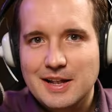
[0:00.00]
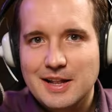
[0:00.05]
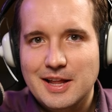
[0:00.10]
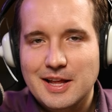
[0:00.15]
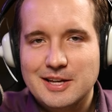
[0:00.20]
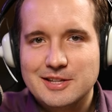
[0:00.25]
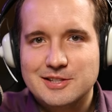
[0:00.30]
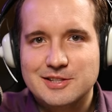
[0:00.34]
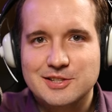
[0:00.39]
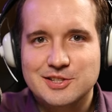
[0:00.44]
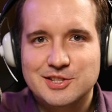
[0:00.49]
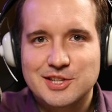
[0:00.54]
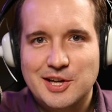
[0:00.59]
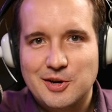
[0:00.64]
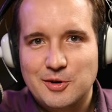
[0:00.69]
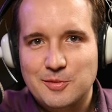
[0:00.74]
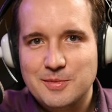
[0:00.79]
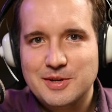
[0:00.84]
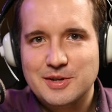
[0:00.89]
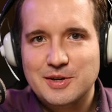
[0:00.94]
Ladies and
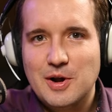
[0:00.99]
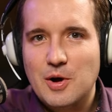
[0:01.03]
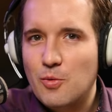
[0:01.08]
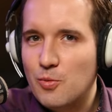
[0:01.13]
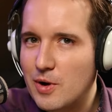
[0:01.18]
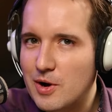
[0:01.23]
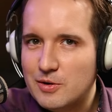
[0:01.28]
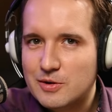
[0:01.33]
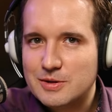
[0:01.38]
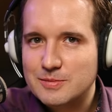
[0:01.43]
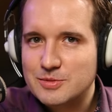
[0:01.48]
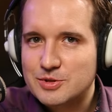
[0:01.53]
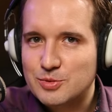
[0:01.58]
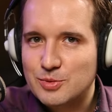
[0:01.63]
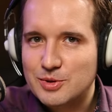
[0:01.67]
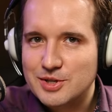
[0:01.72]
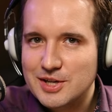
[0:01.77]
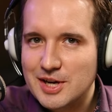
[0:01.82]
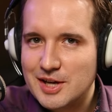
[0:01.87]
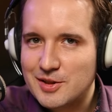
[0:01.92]
gentlemen, welcome
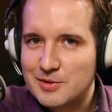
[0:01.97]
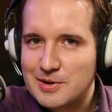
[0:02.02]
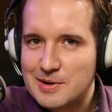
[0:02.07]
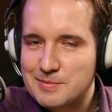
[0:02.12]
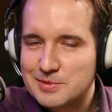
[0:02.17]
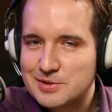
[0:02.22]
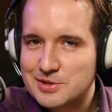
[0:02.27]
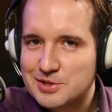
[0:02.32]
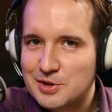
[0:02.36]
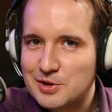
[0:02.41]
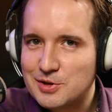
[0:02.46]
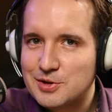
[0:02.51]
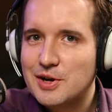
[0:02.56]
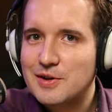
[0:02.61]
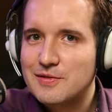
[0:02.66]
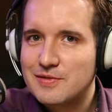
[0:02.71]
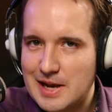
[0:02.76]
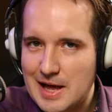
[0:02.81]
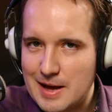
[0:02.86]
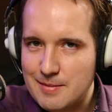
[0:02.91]
to another episode
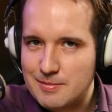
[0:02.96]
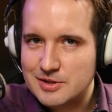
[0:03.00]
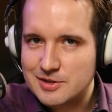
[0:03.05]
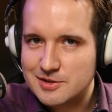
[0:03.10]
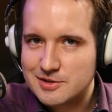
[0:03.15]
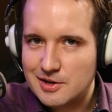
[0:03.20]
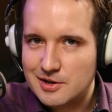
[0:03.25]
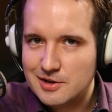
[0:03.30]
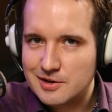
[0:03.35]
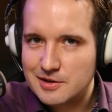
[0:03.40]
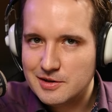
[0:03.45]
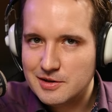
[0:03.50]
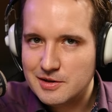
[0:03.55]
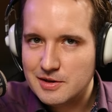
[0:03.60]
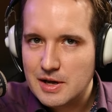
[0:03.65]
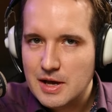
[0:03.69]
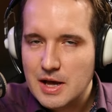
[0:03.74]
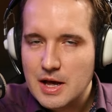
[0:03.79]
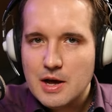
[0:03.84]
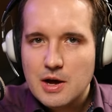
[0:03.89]
of Lab Insider.
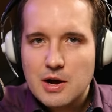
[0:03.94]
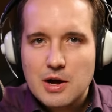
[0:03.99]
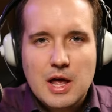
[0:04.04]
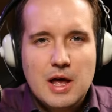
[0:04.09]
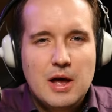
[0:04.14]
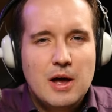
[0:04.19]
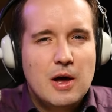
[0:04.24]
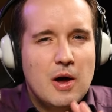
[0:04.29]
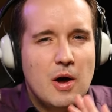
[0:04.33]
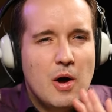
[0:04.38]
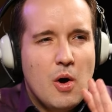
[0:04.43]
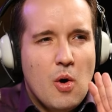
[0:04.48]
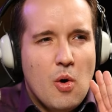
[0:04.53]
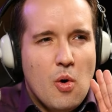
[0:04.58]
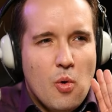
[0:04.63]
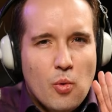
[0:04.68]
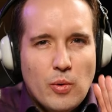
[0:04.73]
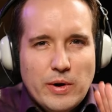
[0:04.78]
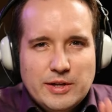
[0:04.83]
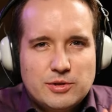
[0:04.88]

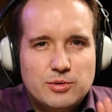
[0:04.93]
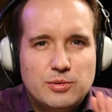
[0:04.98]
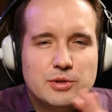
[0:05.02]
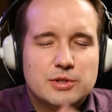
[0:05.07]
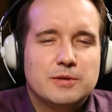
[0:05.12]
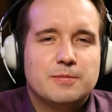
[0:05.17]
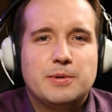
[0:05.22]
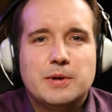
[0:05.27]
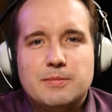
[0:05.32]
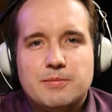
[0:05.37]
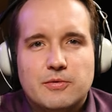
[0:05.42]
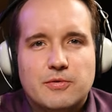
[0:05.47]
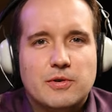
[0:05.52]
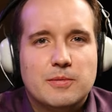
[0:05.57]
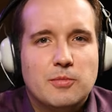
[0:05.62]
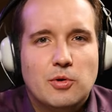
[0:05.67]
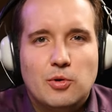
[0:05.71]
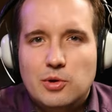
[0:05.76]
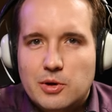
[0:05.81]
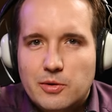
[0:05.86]
We talk to people
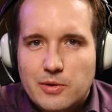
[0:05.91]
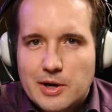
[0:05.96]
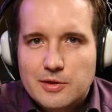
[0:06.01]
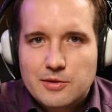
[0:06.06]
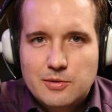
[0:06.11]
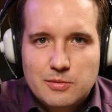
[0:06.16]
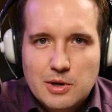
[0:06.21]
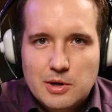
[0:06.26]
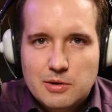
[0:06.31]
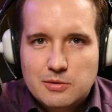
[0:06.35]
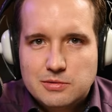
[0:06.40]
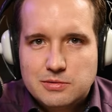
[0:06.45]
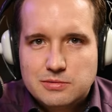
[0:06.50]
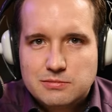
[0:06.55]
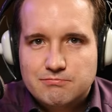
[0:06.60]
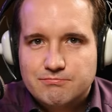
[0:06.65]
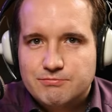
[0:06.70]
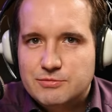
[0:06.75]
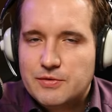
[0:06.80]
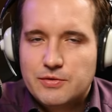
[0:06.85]
from all around the world,
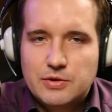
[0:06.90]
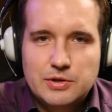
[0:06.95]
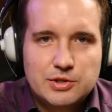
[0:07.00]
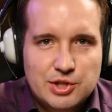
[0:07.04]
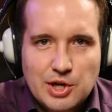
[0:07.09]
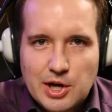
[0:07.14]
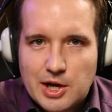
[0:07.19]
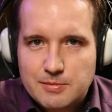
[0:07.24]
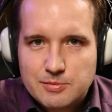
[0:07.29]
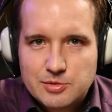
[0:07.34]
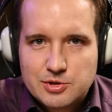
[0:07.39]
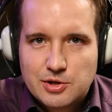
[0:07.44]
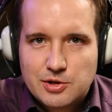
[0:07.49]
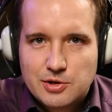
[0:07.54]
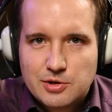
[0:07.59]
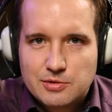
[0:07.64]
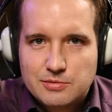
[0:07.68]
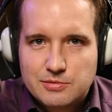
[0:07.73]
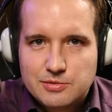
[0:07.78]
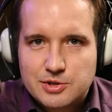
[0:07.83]
different time
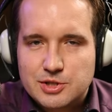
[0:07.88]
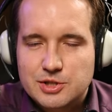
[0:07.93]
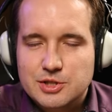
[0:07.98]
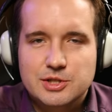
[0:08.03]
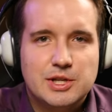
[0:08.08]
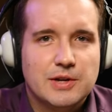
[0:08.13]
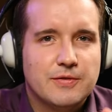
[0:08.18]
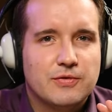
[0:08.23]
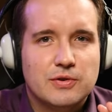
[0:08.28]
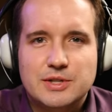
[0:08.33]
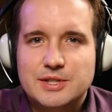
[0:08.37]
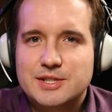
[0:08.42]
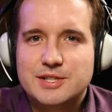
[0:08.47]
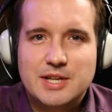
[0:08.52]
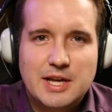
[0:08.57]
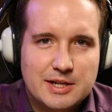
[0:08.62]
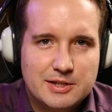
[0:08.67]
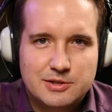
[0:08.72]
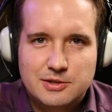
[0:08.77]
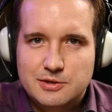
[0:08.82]
zones, different
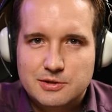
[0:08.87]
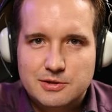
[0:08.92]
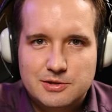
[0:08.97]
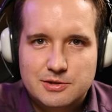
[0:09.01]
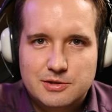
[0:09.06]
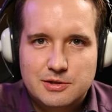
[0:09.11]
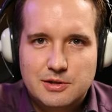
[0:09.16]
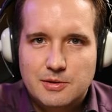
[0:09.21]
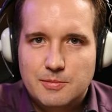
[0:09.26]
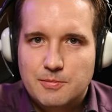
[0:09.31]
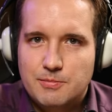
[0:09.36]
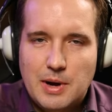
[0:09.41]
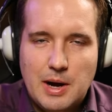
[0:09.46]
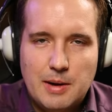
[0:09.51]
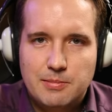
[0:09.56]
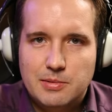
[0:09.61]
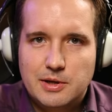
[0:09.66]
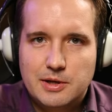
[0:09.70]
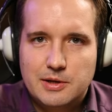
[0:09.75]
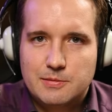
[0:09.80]
sectors,
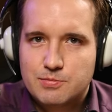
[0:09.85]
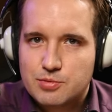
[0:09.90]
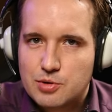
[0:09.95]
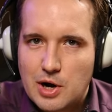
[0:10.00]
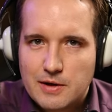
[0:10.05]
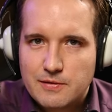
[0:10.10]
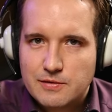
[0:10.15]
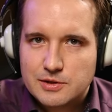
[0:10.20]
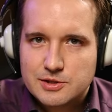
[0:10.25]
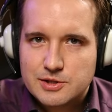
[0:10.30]
public, private